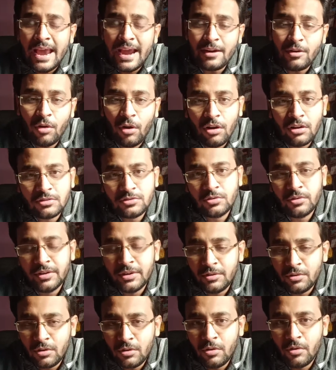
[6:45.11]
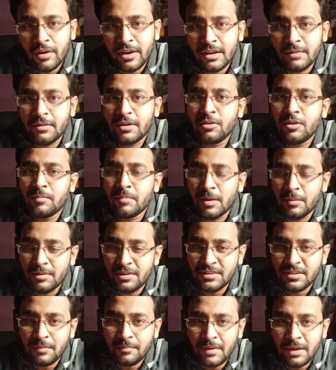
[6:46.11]
And also, you know, whenever we
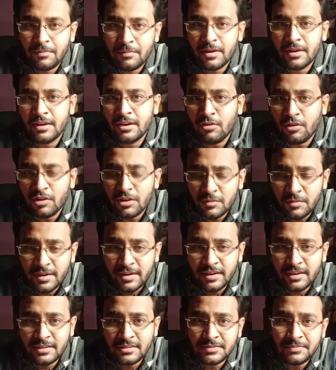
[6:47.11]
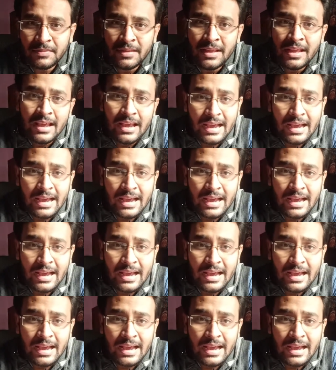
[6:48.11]
publish a paper in conference,